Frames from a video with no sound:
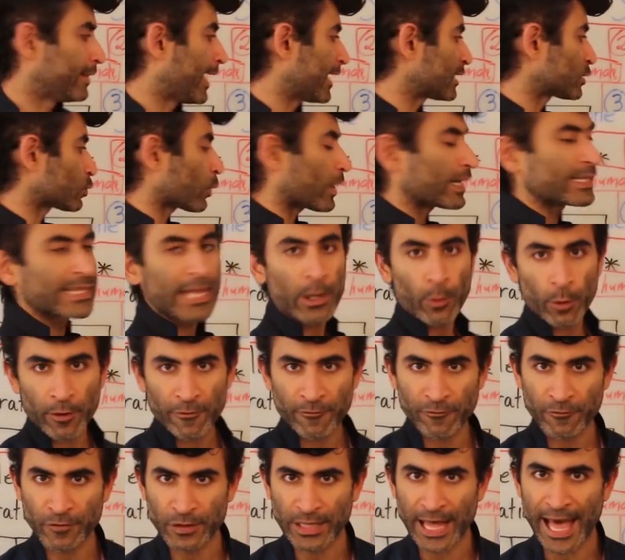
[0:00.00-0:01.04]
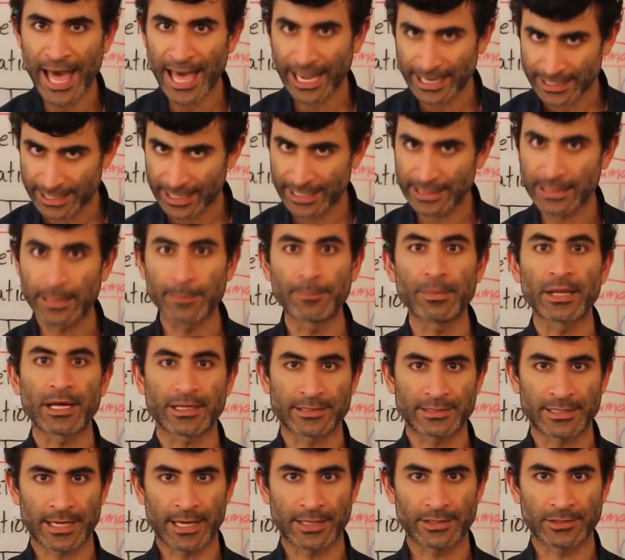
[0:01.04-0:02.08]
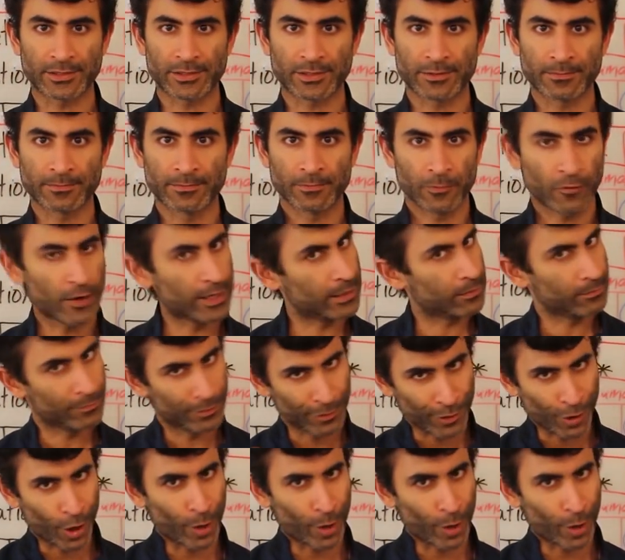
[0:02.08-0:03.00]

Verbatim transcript: That's why they were flagged in the blood test, right?